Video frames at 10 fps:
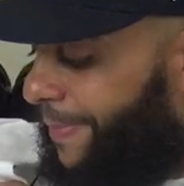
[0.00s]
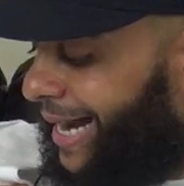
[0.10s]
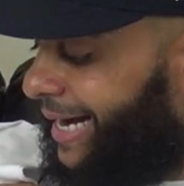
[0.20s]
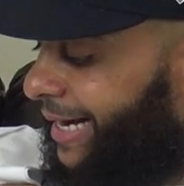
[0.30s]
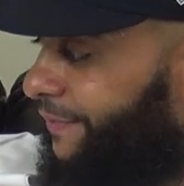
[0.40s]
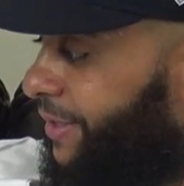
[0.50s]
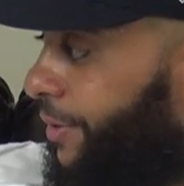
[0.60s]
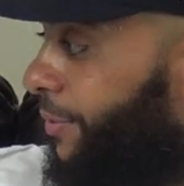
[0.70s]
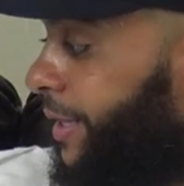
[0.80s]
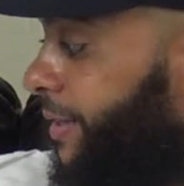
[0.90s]
might not even
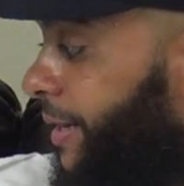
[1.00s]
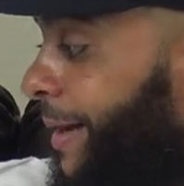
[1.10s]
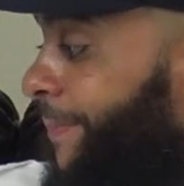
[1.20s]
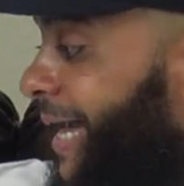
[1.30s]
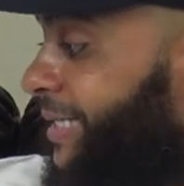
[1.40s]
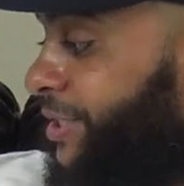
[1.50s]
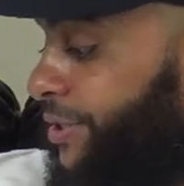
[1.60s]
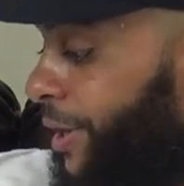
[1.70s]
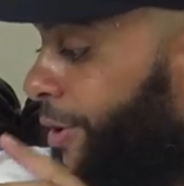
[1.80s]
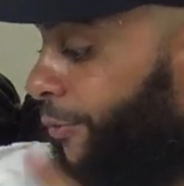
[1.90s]
throw nothing. I might
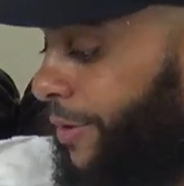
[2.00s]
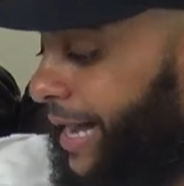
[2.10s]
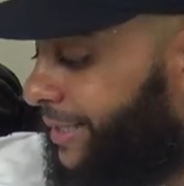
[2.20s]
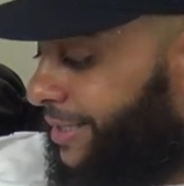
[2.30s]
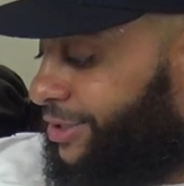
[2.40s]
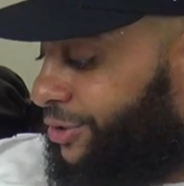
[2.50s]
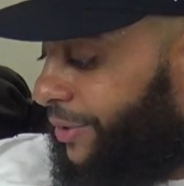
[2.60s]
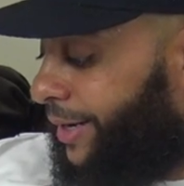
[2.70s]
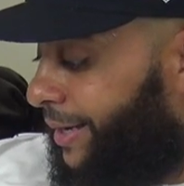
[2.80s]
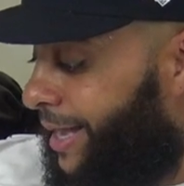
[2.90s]
just um, rock this
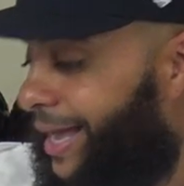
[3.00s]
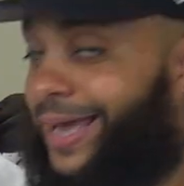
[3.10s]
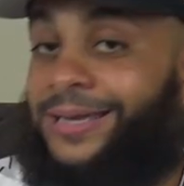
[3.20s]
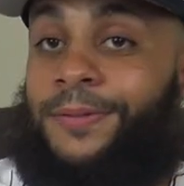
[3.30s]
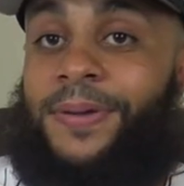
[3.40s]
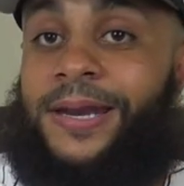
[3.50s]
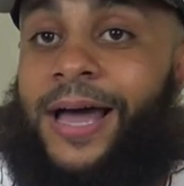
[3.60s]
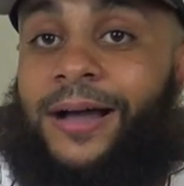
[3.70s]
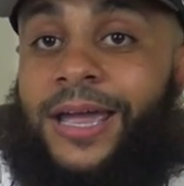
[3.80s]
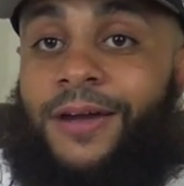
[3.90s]
joint and depending
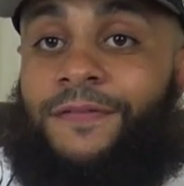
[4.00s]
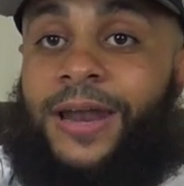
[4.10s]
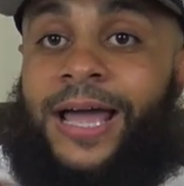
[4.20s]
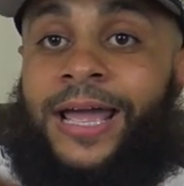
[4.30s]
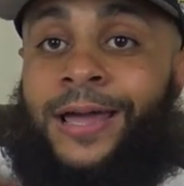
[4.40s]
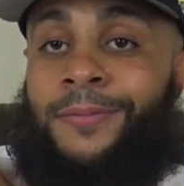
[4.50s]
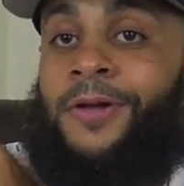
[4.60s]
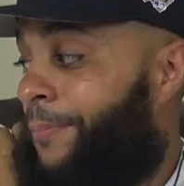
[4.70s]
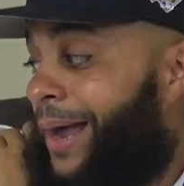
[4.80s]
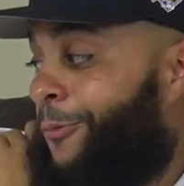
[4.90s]
how careful I am,
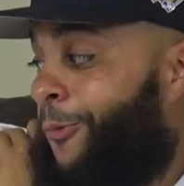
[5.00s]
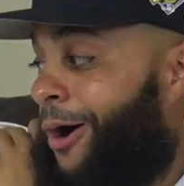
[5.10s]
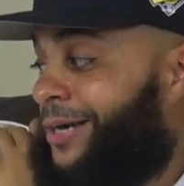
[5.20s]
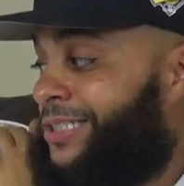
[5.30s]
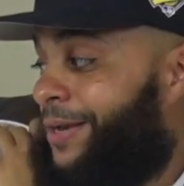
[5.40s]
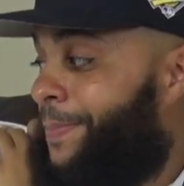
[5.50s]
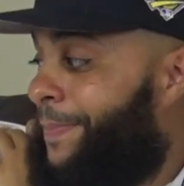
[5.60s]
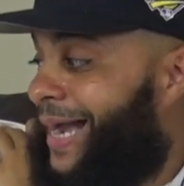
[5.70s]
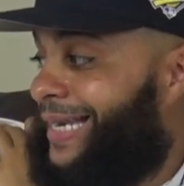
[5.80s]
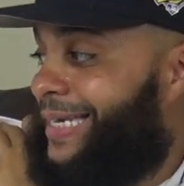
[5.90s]
might wash it,
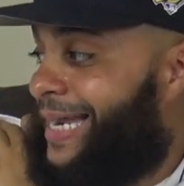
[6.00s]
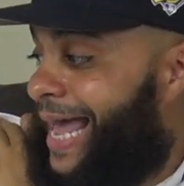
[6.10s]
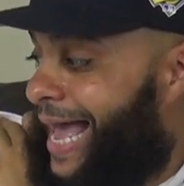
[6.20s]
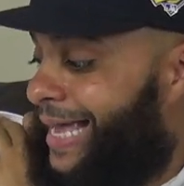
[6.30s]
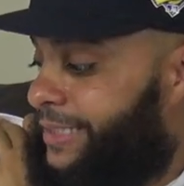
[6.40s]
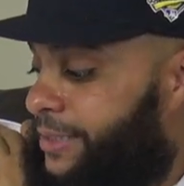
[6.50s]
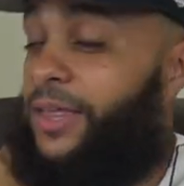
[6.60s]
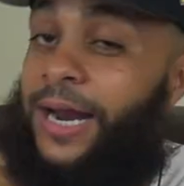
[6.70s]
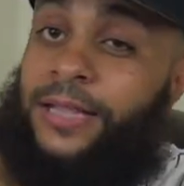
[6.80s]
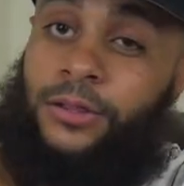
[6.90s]
might not.
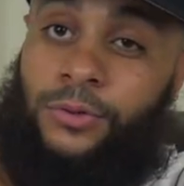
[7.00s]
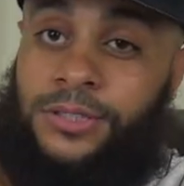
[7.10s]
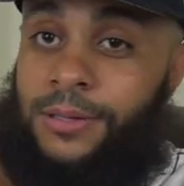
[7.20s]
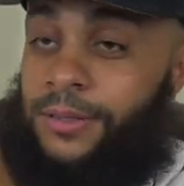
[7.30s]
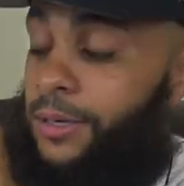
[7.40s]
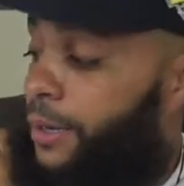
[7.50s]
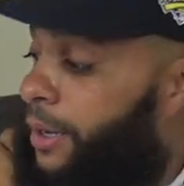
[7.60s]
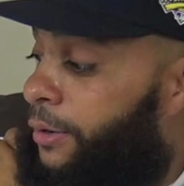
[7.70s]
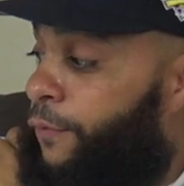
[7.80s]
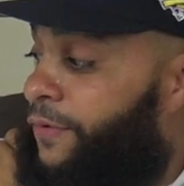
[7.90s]
Then I'll throw something
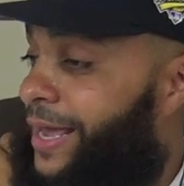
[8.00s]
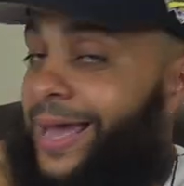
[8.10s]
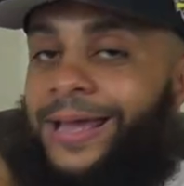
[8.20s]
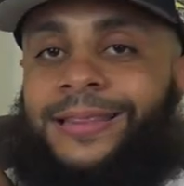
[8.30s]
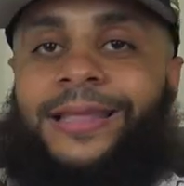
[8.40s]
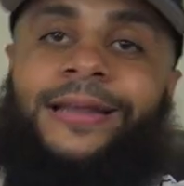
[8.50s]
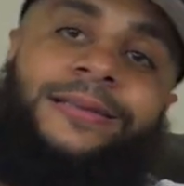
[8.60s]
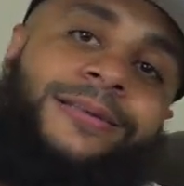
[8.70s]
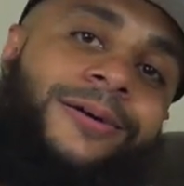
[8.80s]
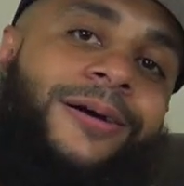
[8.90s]
on over that. And
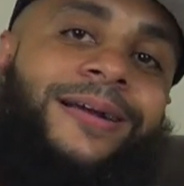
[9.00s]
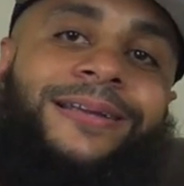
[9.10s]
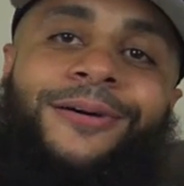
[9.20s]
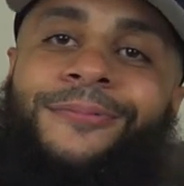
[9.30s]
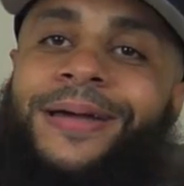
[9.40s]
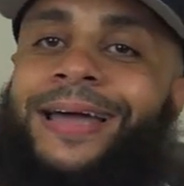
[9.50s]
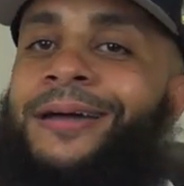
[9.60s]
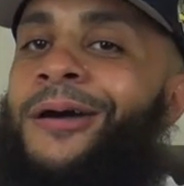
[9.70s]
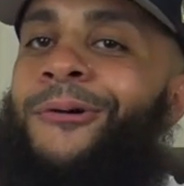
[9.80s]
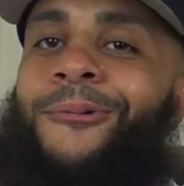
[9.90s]
then, you know, I already know, man.
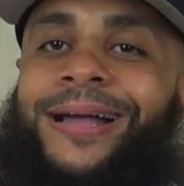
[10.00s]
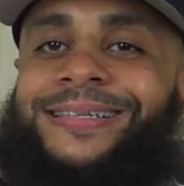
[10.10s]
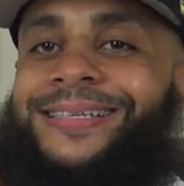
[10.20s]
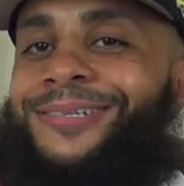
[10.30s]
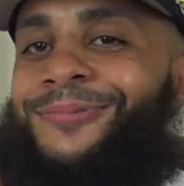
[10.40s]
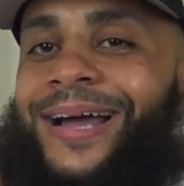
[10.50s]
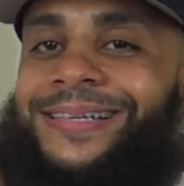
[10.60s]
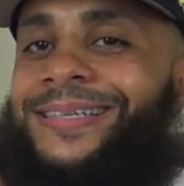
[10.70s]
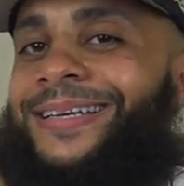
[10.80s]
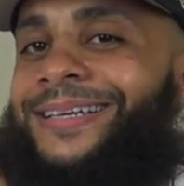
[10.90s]
White tee's a
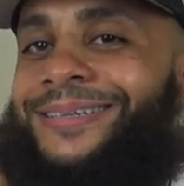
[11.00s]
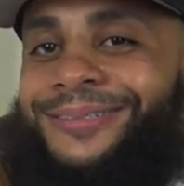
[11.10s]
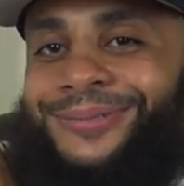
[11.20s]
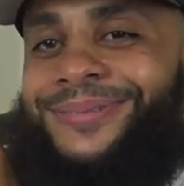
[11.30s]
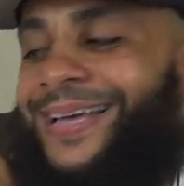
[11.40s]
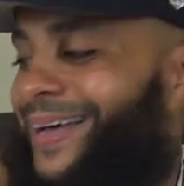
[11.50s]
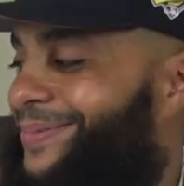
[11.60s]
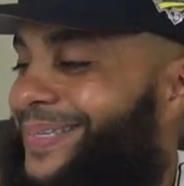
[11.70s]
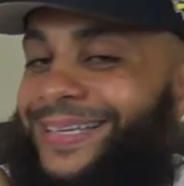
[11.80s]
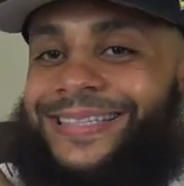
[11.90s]
white tee two
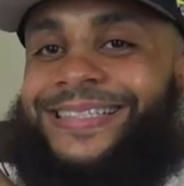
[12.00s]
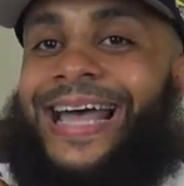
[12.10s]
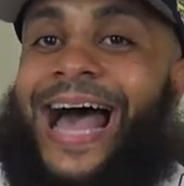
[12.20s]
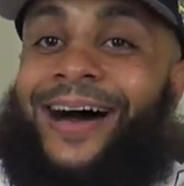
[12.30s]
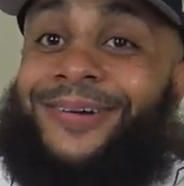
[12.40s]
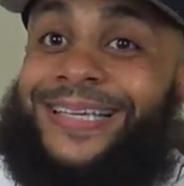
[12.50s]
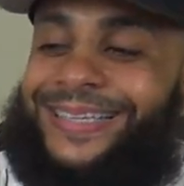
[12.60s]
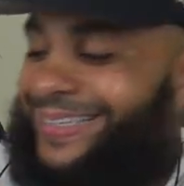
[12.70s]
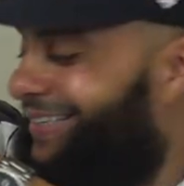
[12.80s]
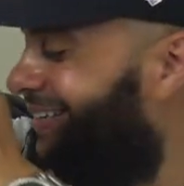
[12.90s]
times and it's out. You